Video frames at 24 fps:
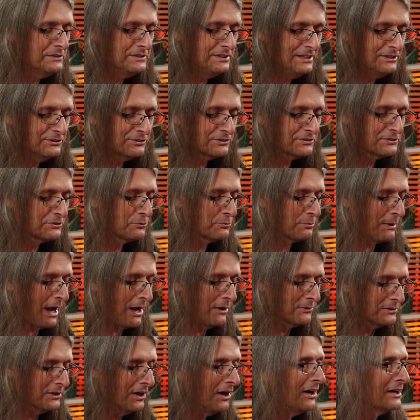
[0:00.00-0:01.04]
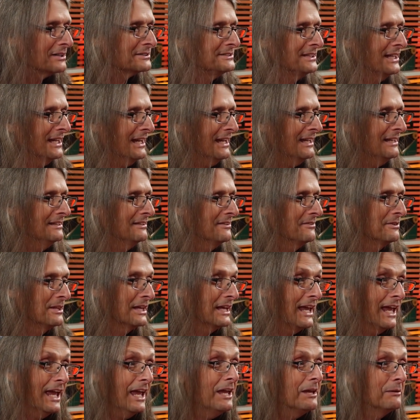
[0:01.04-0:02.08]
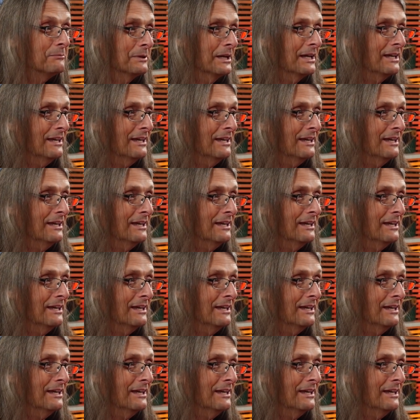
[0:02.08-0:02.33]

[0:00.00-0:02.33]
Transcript: you teach us Groundhog Day, the game?